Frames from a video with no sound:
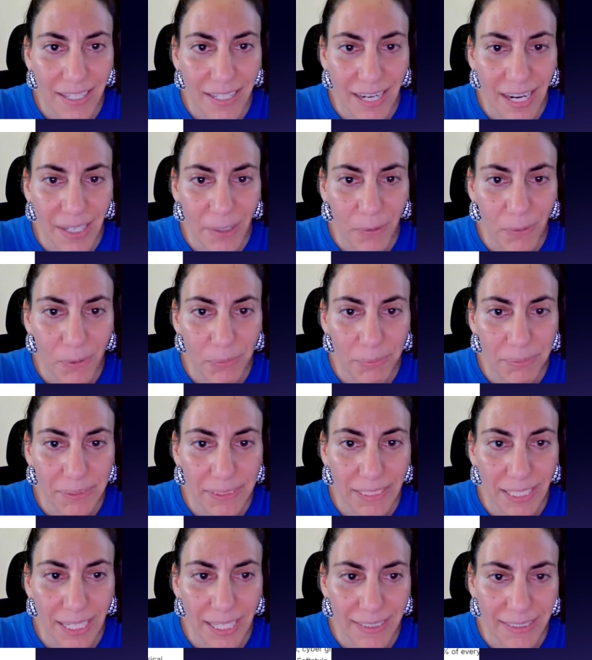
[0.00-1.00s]
I will be
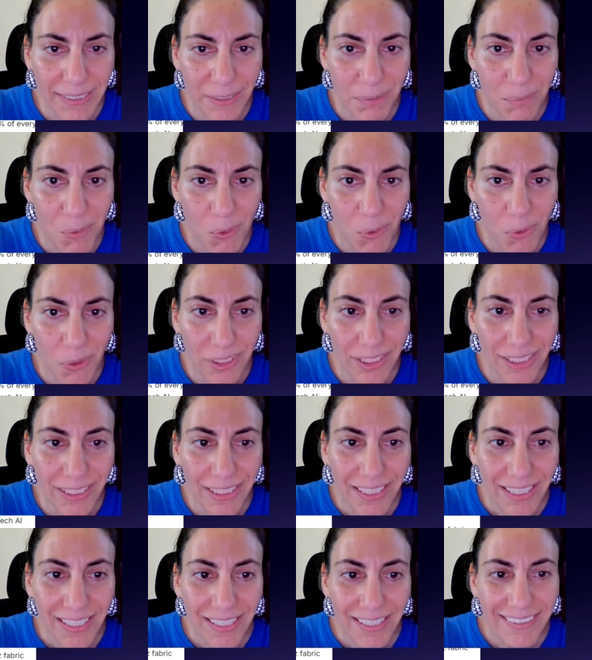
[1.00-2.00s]
adding more
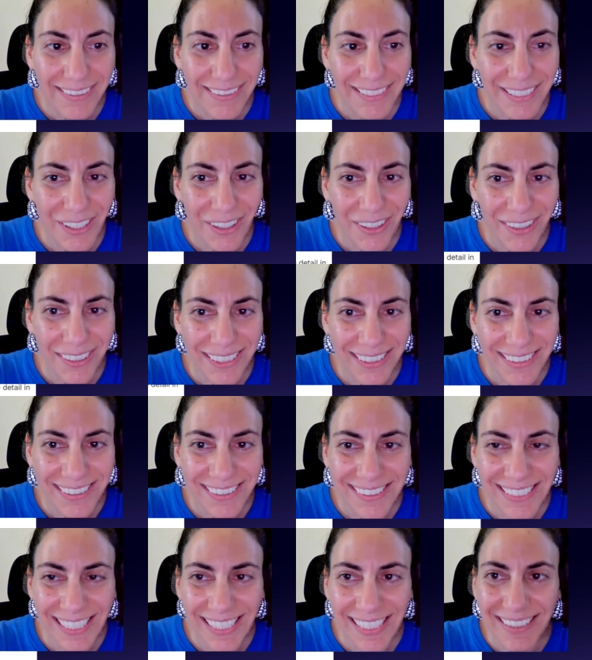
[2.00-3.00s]
the other
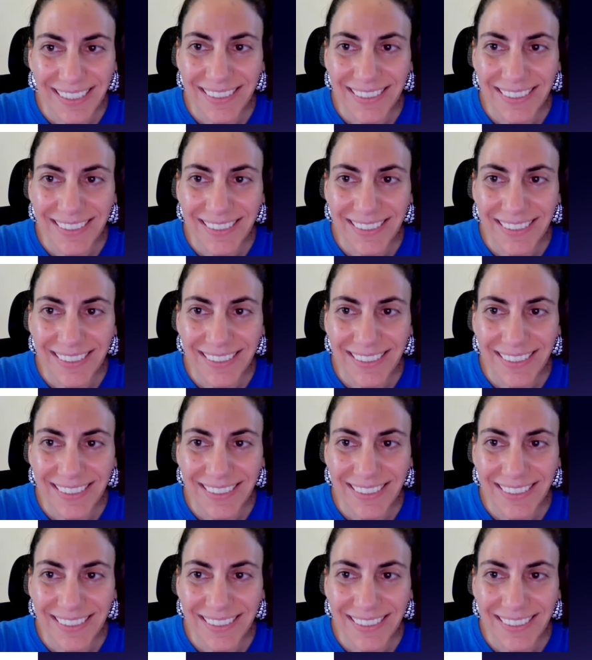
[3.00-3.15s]
designs